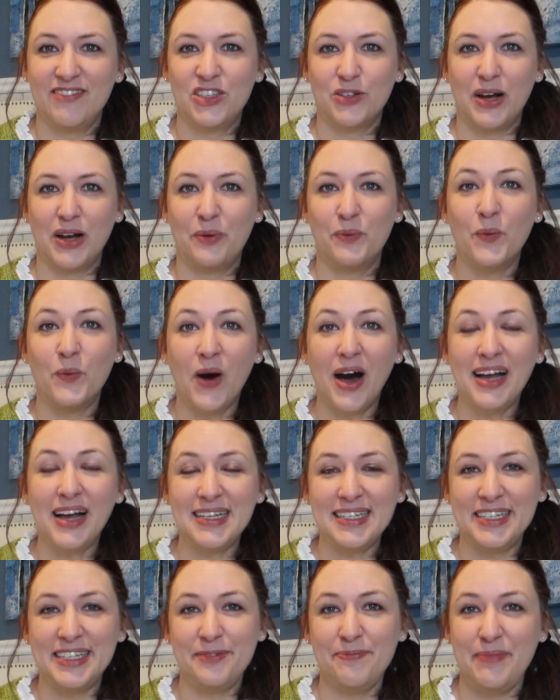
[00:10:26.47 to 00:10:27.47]
So I
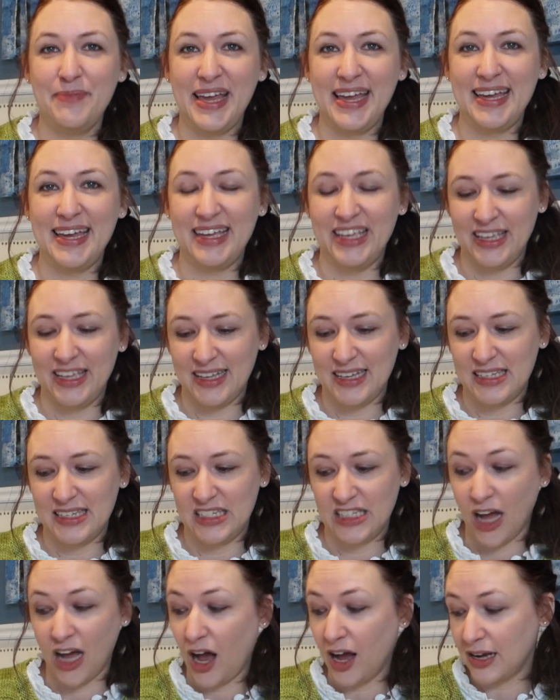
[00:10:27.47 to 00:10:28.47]
want to make
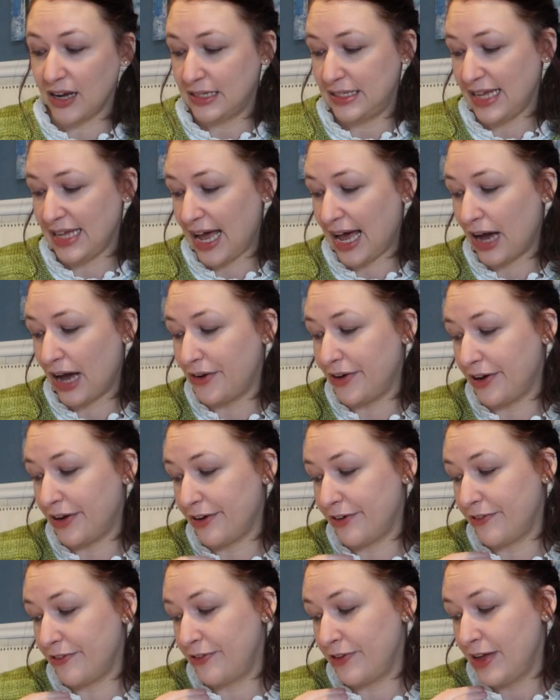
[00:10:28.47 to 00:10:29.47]
socks out
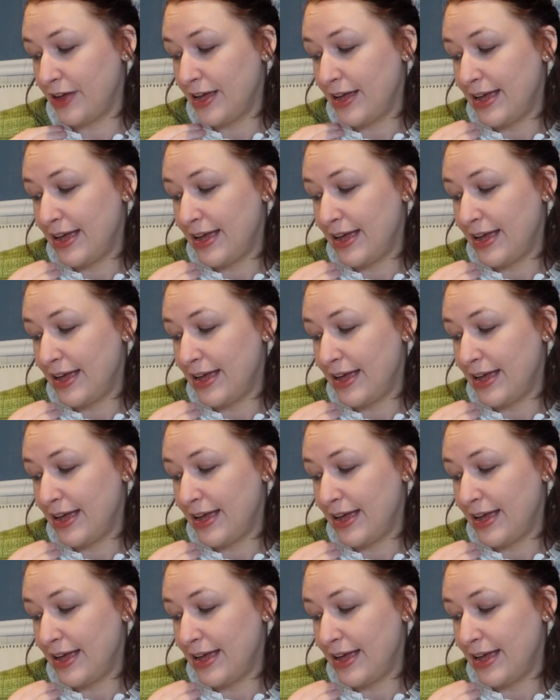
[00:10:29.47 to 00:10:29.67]
of